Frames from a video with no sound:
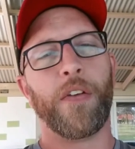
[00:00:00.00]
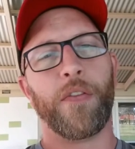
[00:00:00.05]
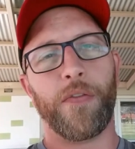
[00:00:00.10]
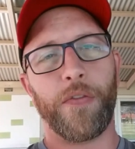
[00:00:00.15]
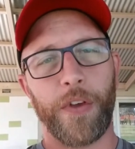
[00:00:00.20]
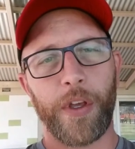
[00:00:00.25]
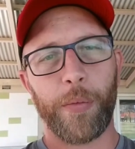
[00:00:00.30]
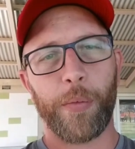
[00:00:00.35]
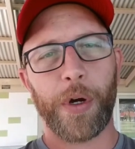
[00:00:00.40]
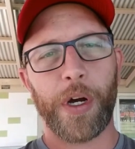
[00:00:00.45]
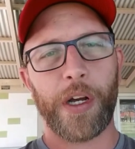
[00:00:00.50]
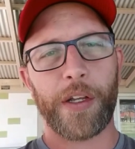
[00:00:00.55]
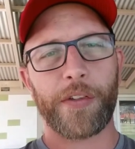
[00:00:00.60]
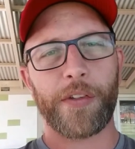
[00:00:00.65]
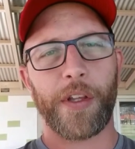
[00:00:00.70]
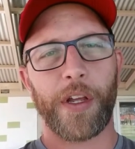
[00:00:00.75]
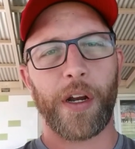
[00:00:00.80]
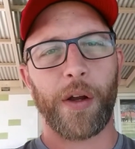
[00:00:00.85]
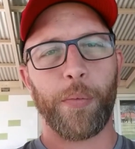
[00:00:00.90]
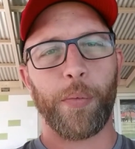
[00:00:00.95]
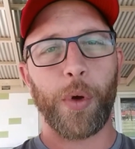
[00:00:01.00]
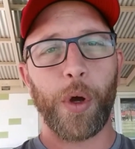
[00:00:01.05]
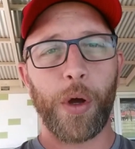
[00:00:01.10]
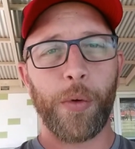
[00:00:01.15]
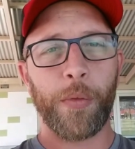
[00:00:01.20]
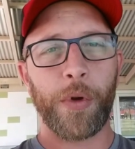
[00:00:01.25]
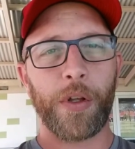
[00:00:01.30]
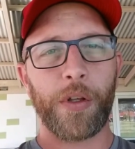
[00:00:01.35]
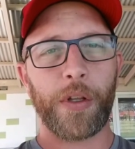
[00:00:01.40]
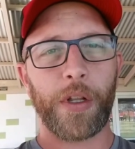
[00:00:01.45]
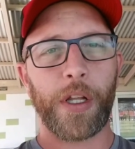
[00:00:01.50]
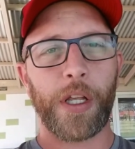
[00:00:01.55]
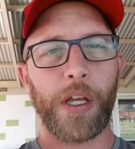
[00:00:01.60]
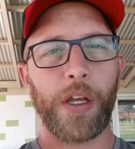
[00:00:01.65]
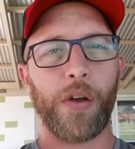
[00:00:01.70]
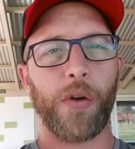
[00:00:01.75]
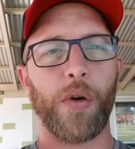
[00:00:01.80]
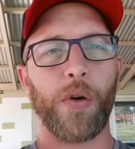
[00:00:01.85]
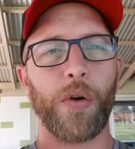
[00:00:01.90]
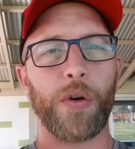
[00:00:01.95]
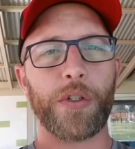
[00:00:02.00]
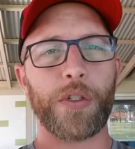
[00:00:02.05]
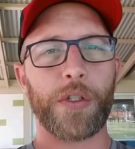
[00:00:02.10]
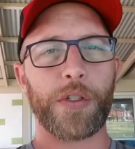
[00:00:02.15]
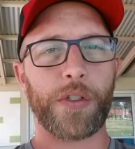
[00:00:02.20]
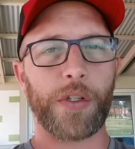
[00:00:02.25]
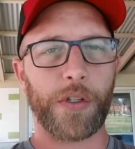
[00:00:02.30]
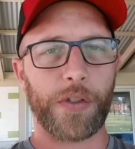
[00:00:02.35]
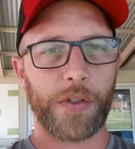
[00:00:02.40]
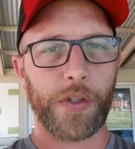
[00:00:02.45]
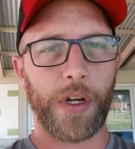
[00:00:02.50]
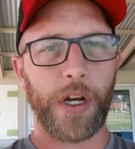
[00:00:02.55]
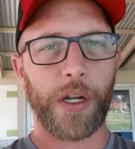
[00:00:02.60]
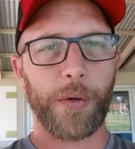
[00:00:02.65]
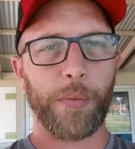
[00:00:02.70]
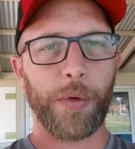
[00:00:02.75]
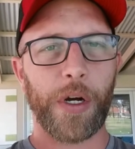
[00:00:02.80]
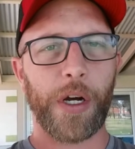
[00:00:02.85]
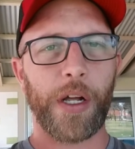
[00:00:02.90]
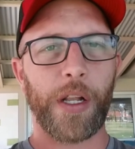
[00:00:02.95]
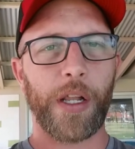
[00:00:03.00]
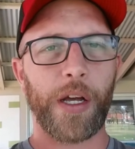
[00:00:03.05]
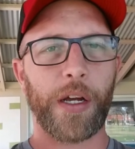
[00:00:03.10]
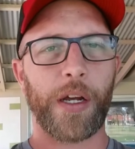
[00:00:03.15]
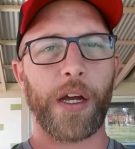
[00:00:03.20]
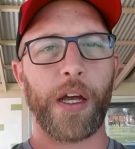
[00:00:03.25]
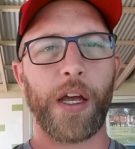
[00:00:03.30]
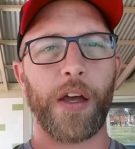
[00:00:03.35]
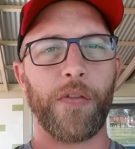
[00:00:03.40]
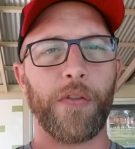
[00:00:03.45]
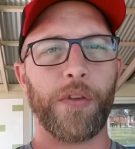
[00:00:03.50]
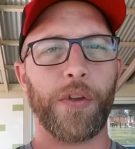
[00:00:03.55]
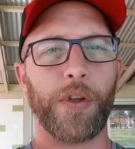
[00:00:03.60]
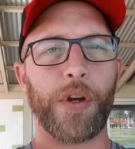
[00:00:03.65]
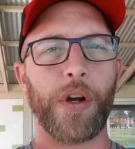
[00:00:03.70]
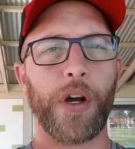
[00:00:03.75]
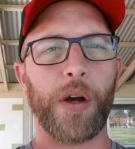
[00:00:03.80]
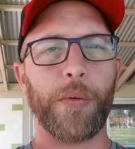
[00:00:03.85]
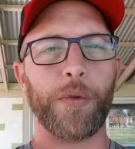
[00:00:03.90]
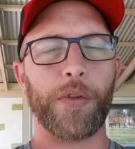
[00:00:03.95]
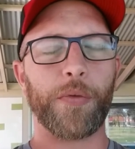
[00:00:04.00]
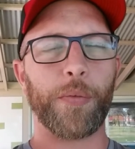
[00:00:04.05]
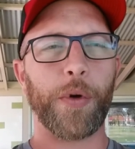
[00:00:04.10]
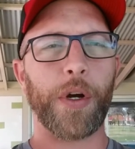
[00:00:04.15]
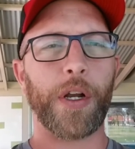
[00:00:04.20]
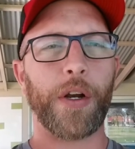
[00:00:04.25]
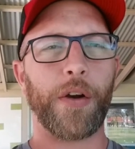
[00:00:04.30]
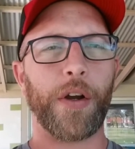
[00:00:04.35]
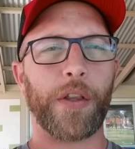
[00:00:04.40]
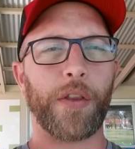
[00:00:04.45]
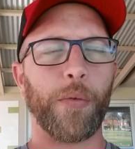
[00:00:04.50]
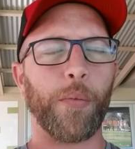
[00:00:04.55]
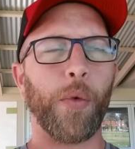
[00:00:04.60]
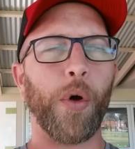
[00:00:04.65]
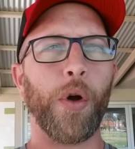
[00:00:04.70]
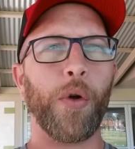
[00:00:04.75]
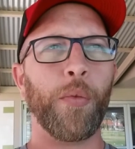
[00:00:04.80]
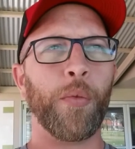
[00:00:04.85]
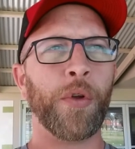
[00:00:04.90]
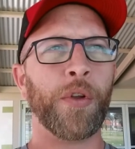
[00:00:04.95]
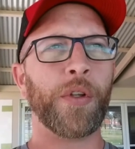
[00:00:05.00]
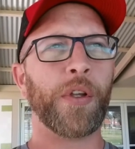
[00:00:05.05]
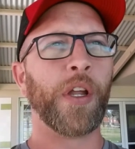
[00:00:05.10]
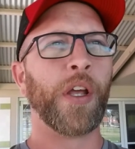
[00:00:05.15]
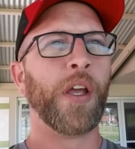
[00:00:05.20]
V-bar setup permanently or just a sidebar like I have on the carbon spider at the moment.